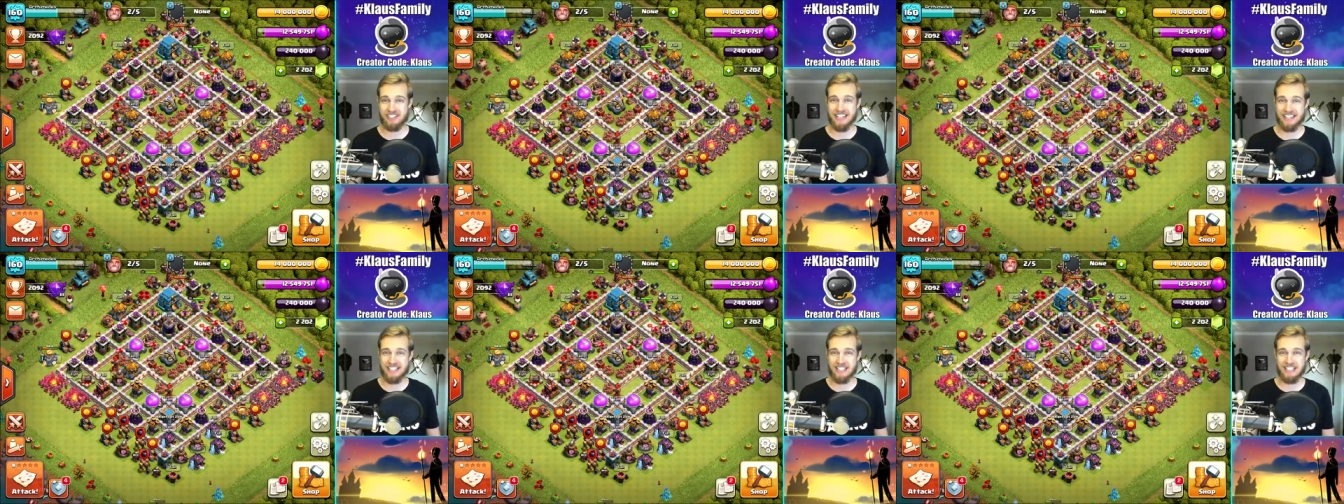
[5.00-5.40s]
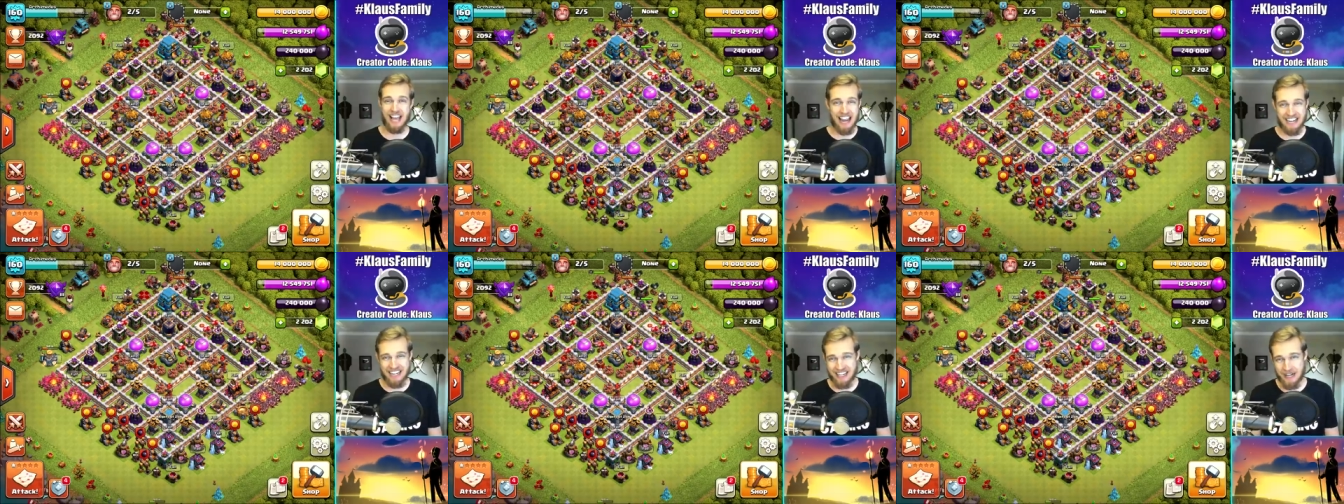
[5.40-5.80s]

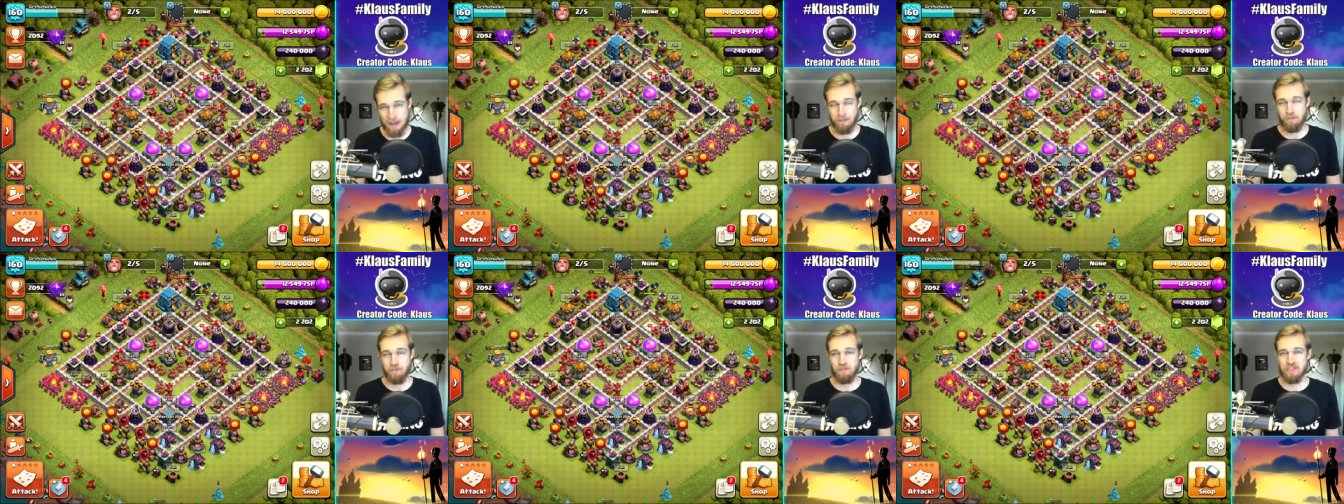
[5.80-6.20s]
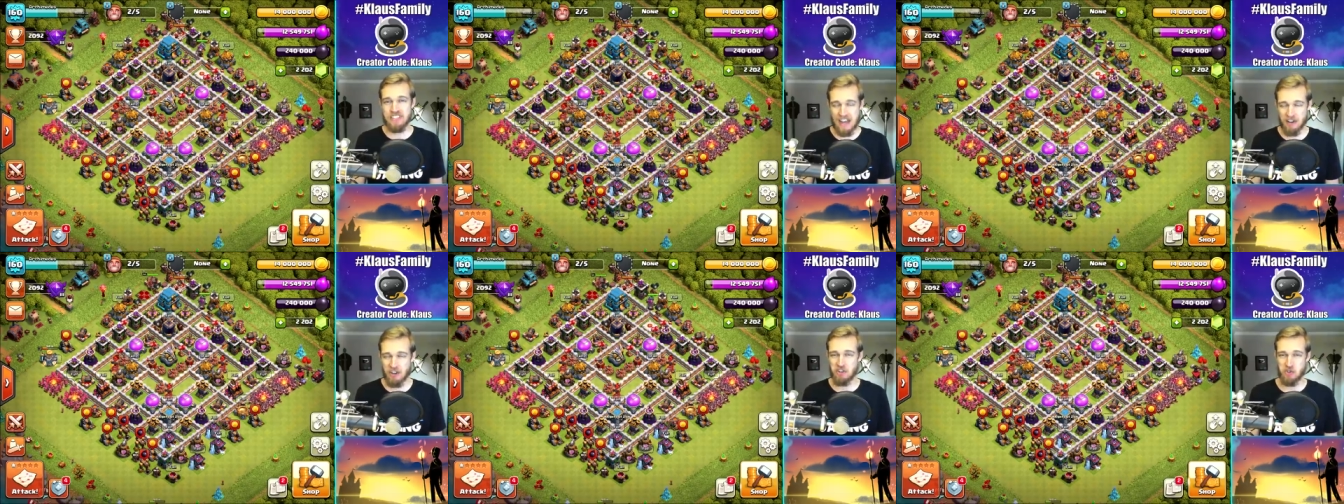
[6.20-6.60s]
exciting
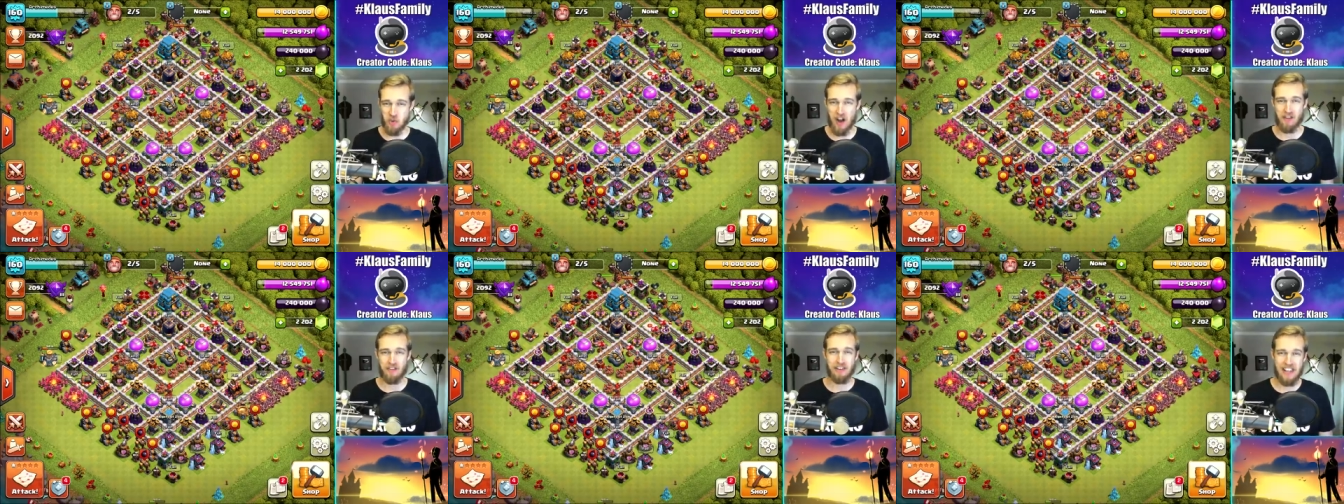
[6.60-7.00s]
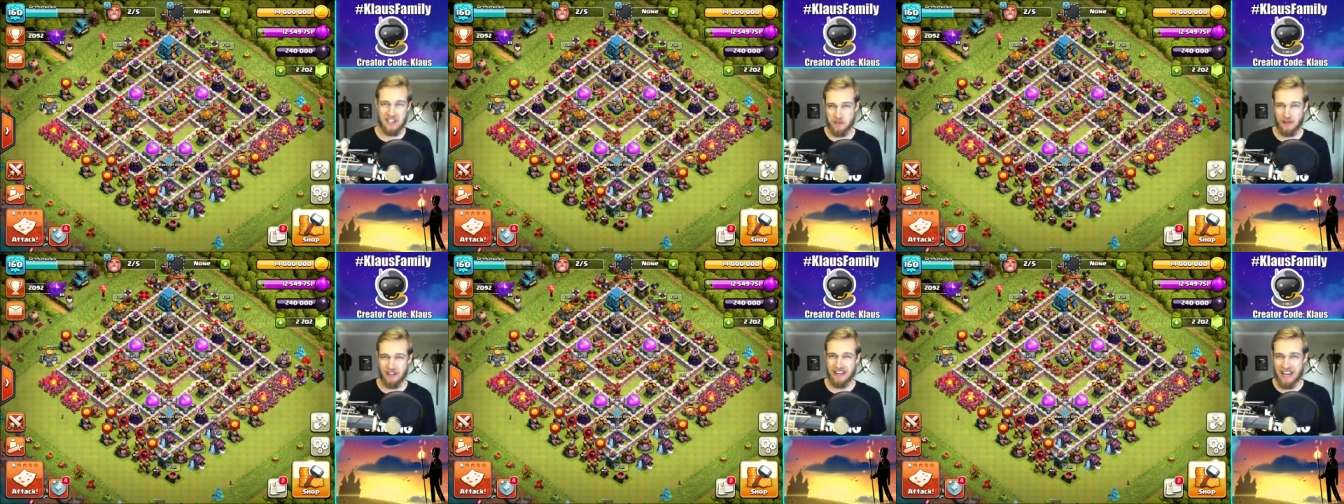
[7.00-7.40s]
Town Hall 12 Let's
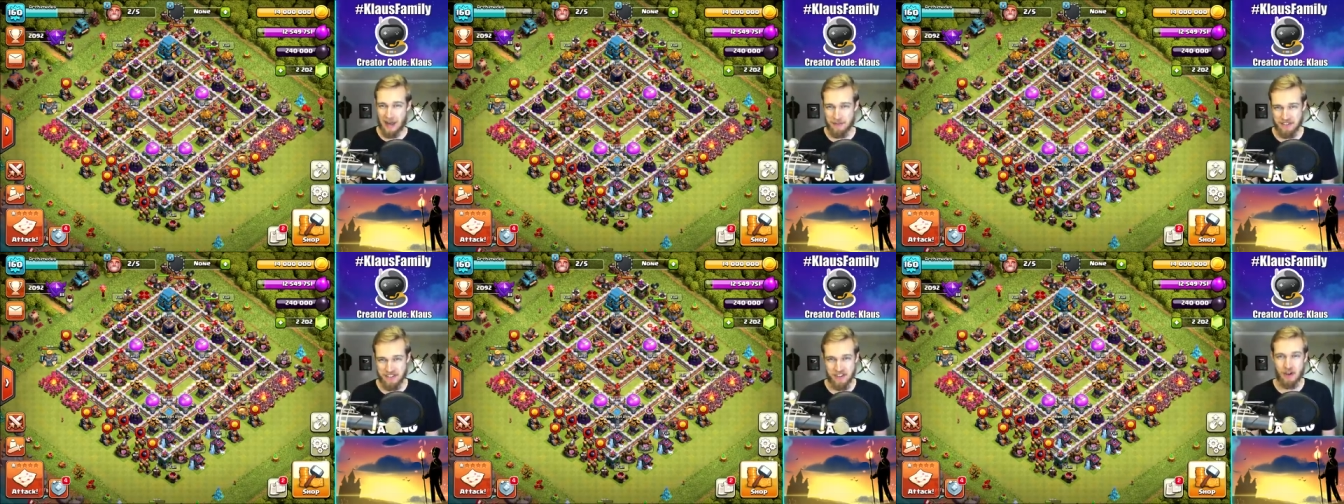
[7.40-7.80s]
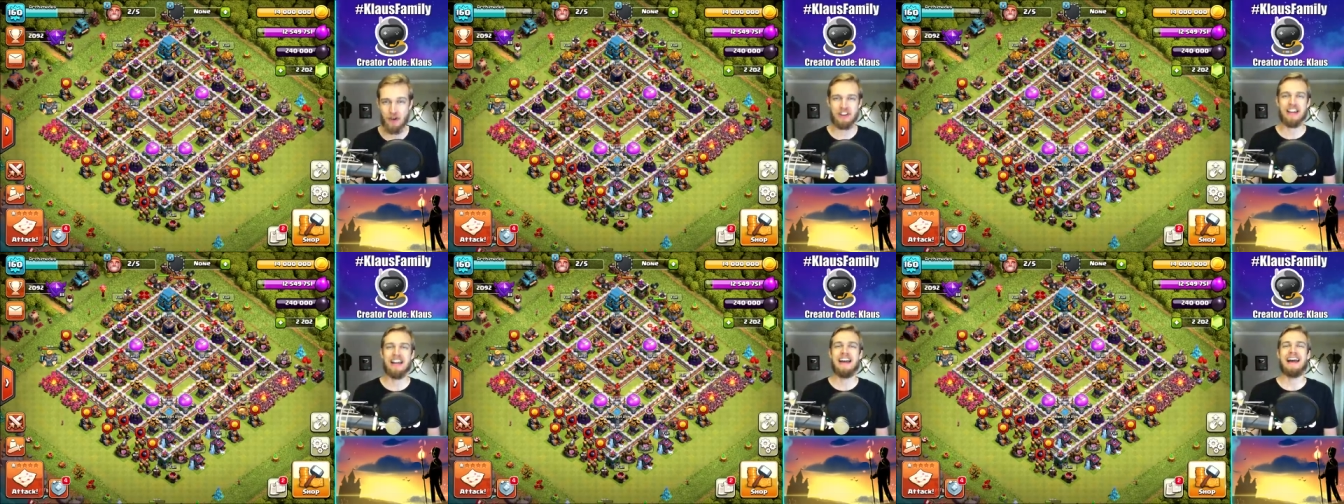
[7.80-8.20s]
Play
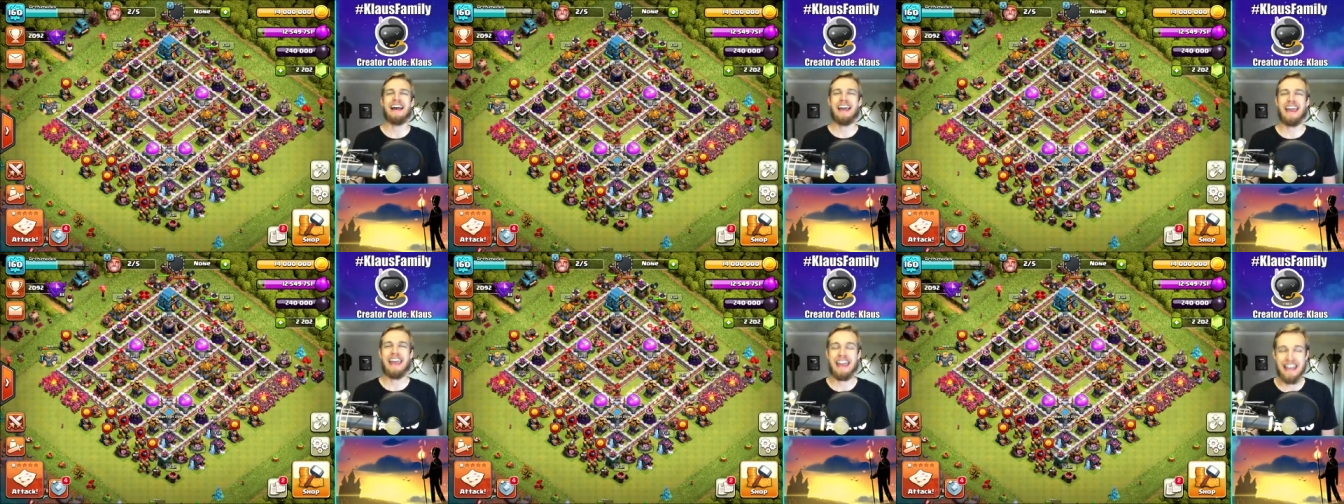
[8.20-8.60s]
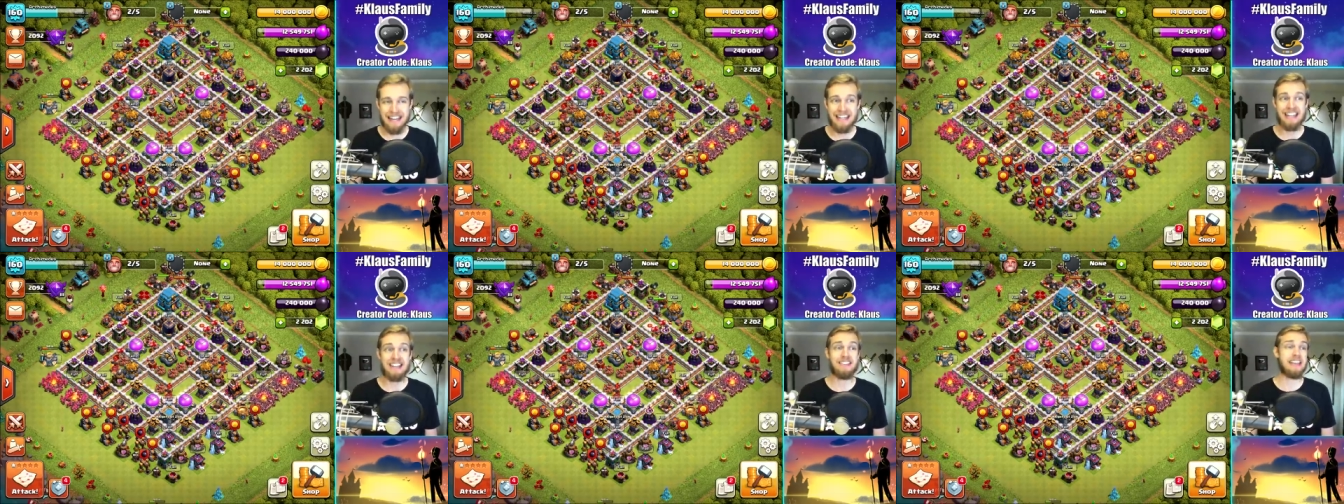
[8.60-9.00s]
episode
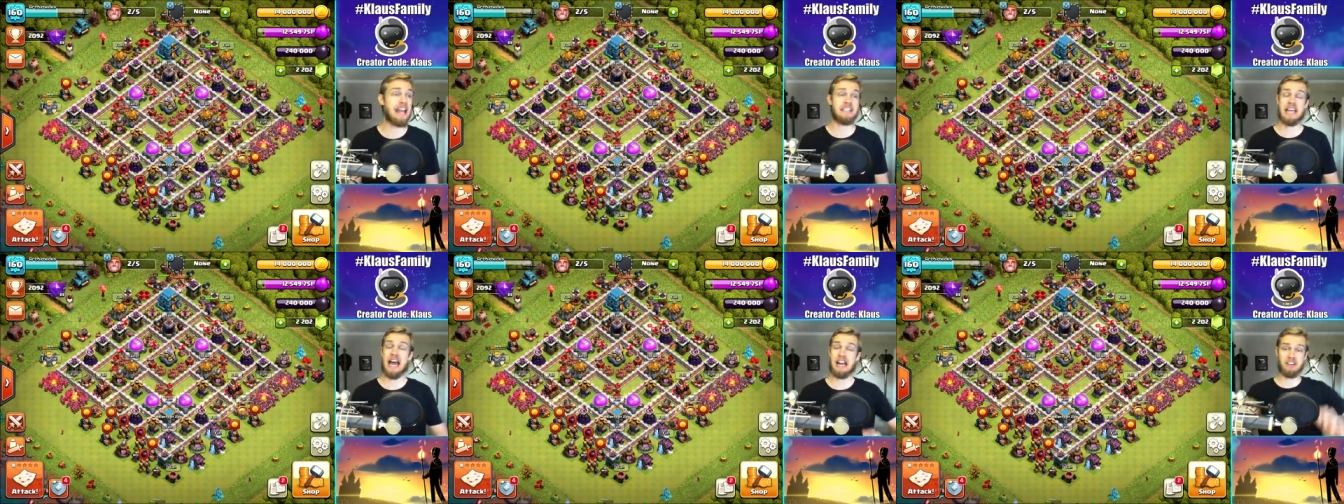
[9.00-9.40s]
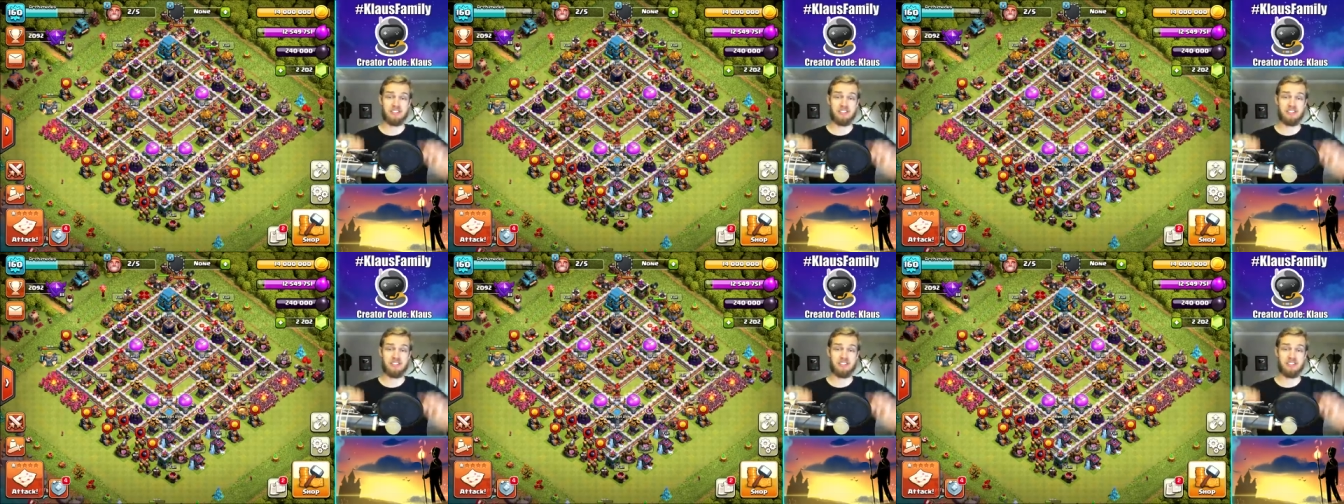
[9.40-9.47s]
in the entire